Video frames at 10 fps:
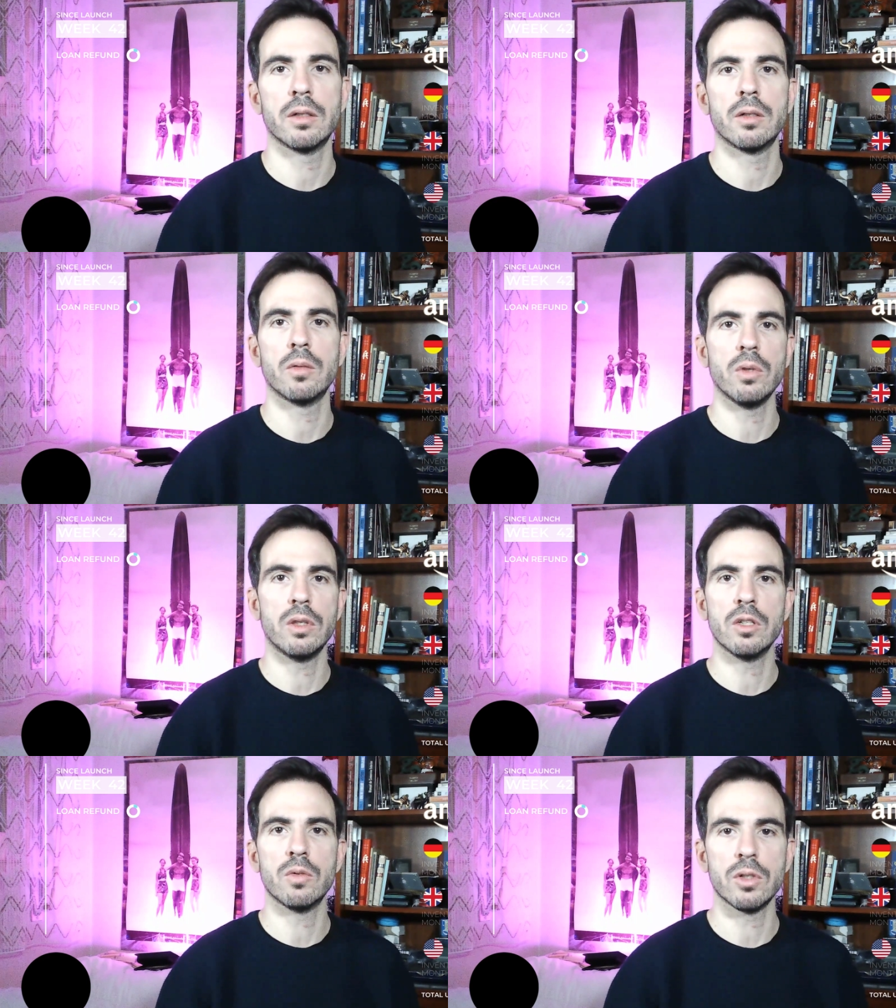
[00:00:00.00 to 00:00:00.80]
with
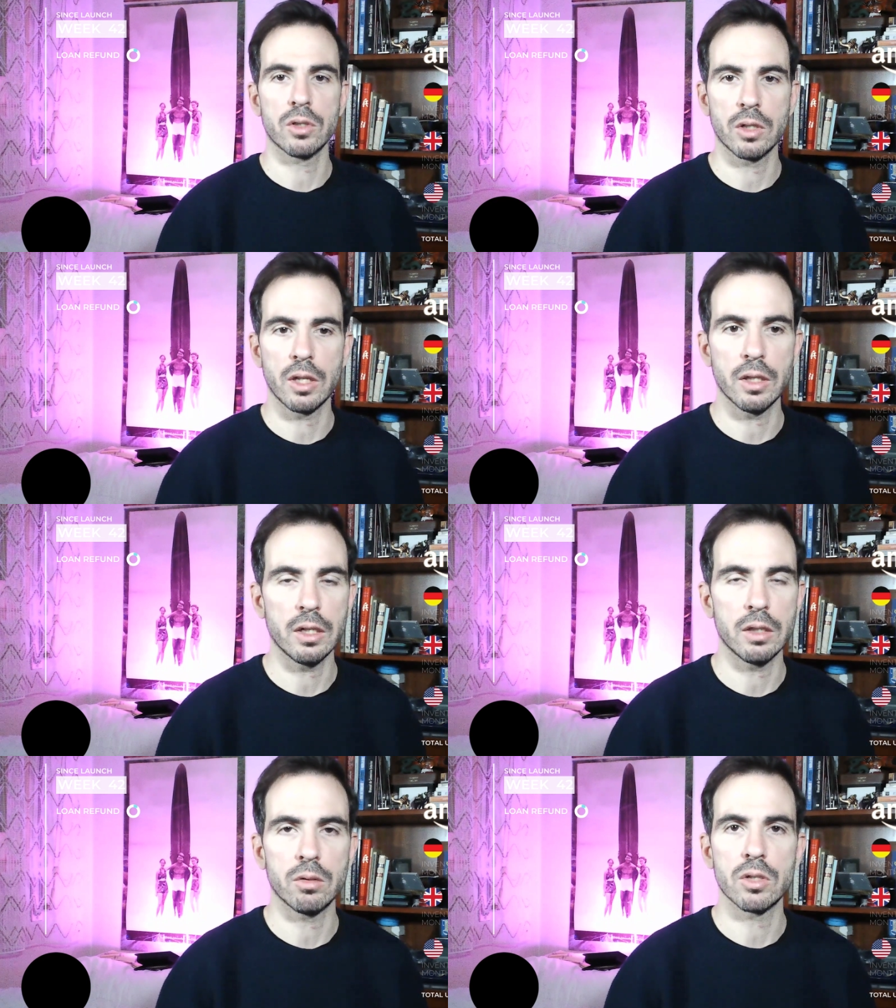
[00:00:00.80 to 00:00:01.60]
this version, and then
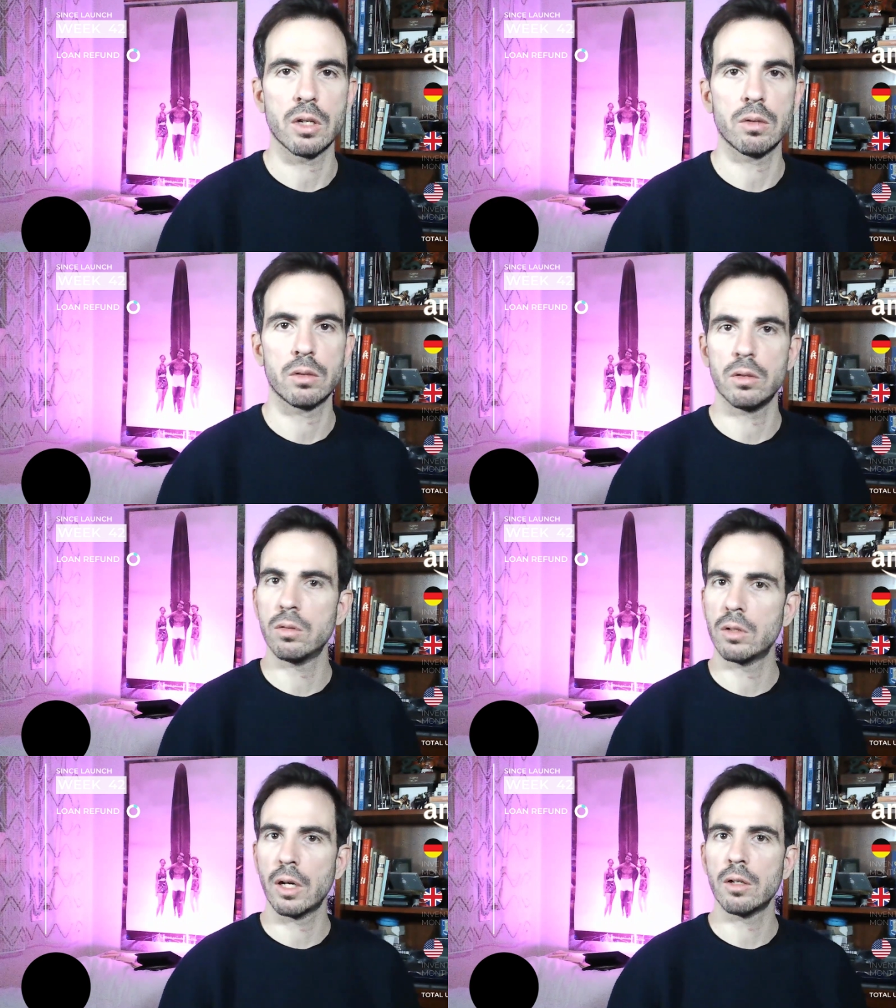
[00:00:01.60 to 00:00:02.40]
it turns out you
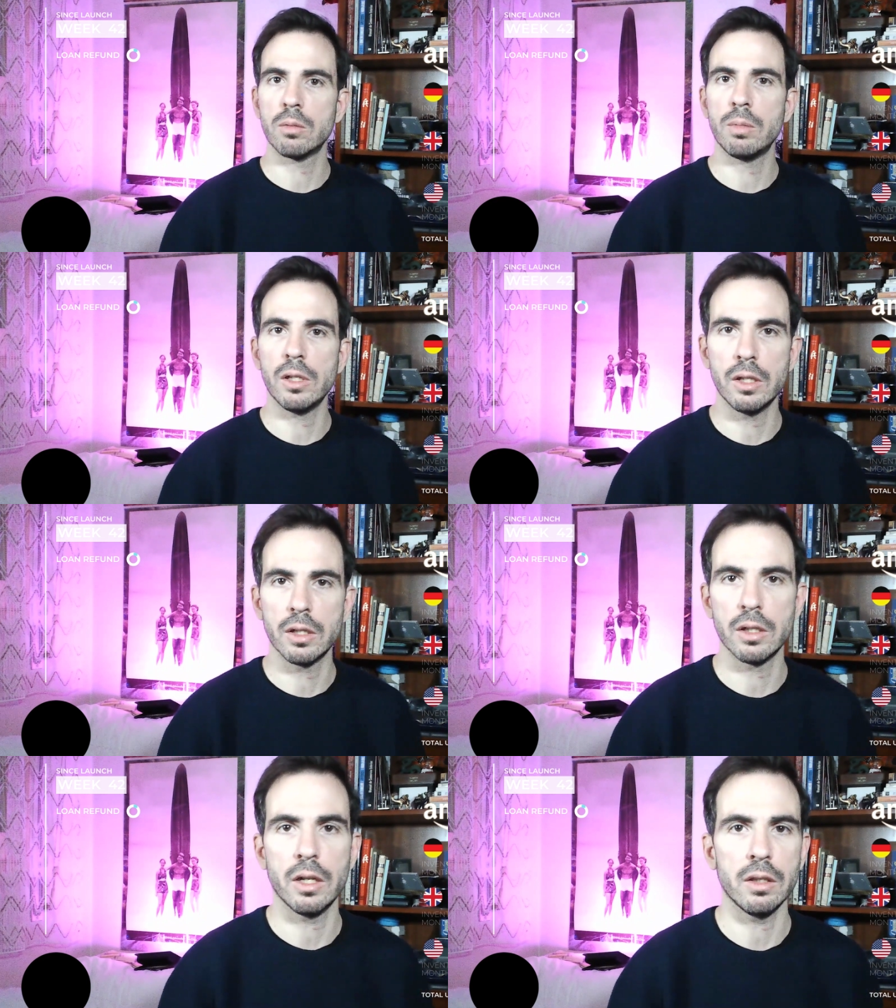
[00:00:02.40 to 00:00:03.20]
cannot build
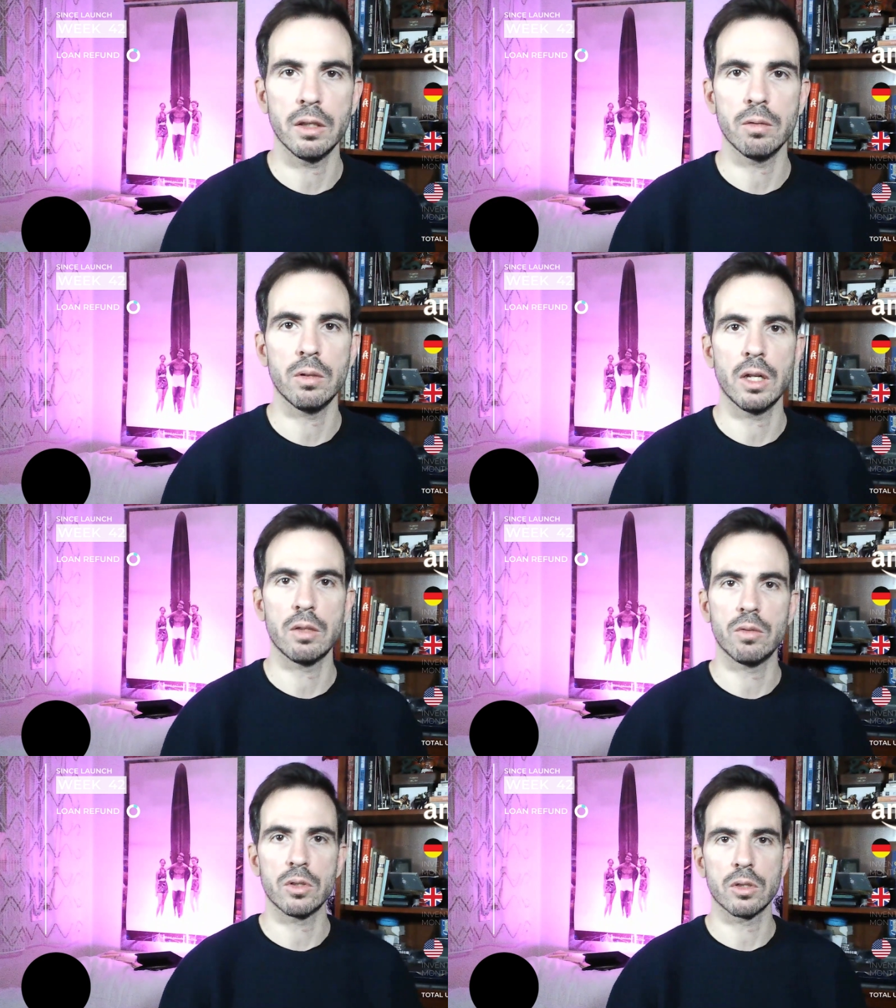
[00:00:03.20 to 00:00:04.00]
anything with that
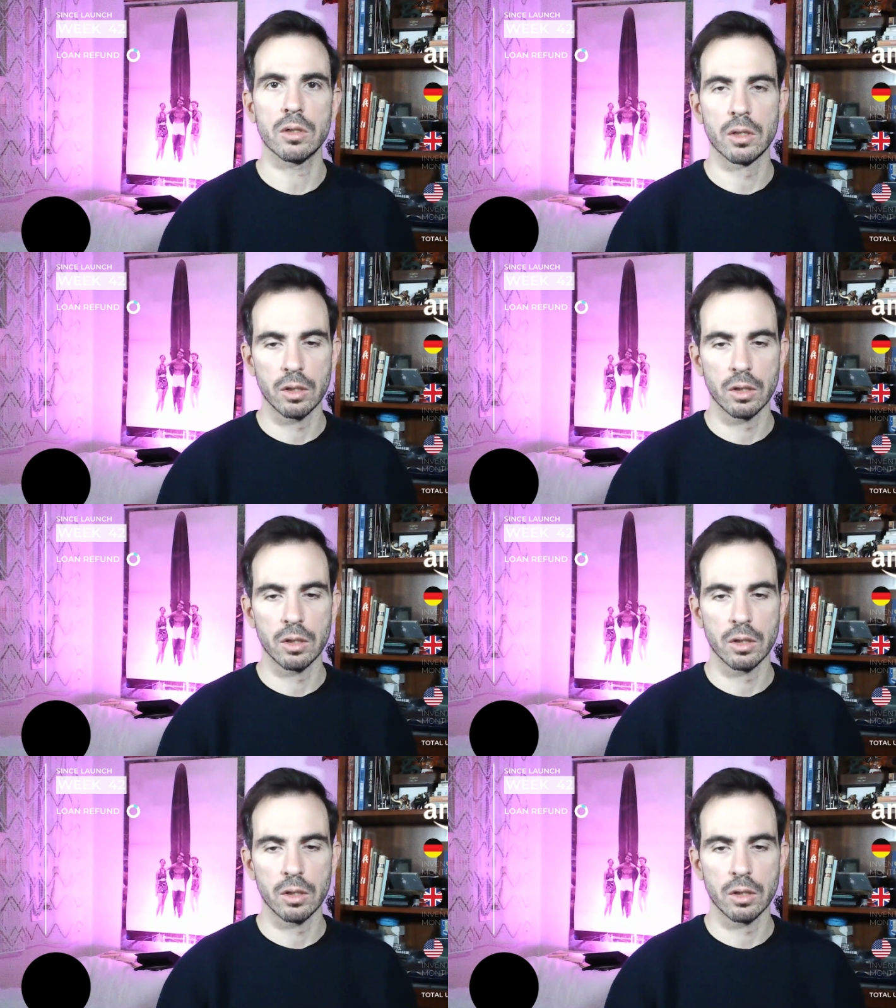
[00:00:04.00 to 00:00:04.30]
version.